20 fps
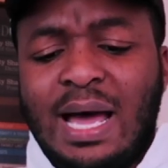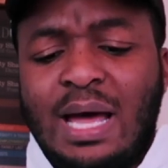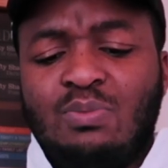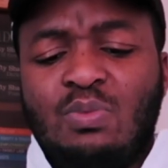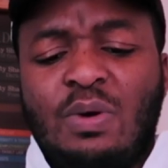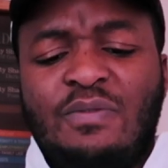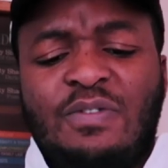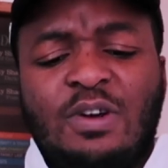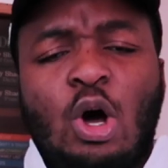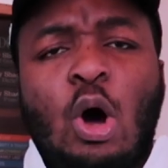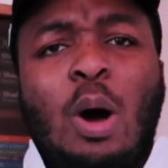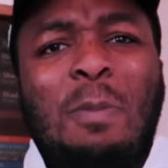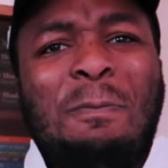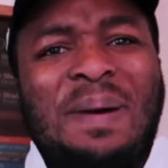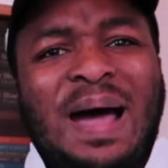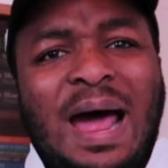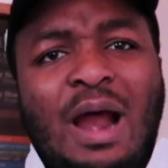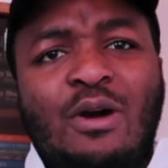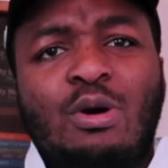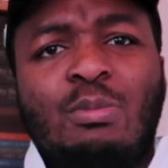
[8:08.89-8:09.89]
and with a lot of
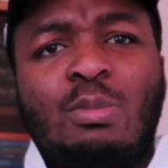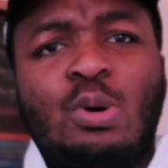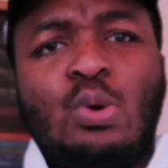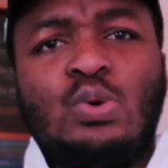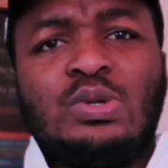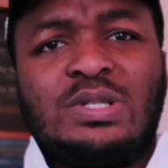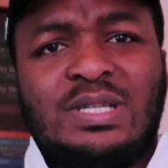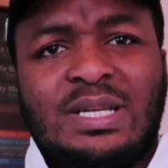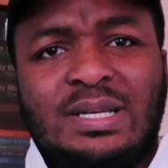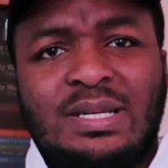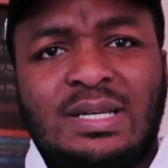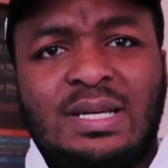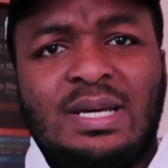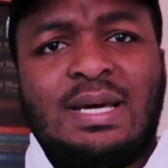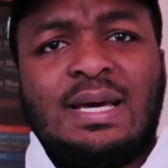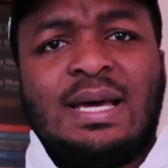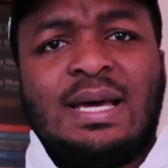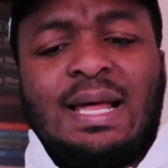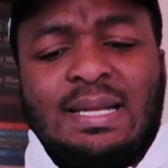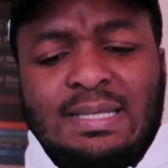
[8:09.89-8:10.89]
parables and
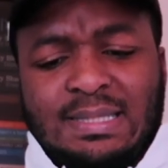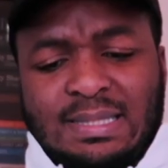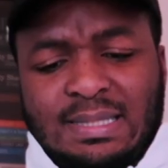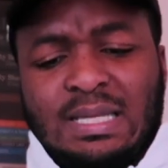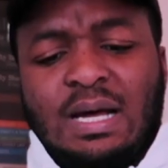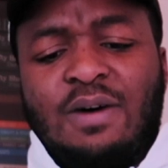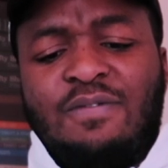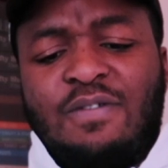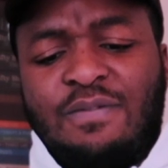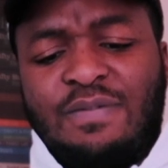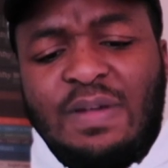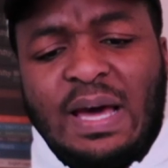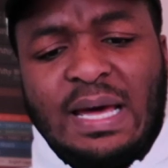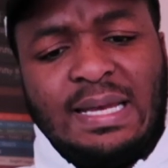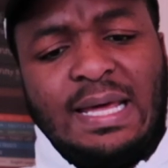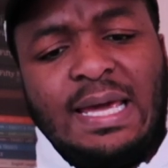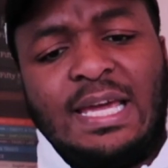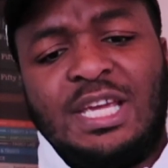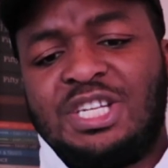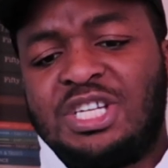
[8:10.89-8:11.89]
stuff of that
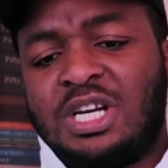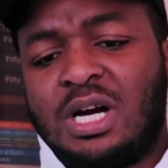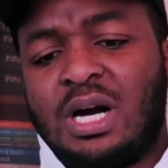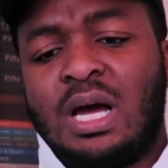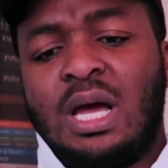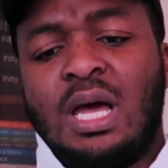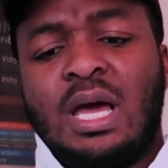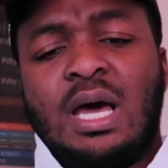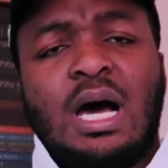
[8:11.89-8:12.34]
nature.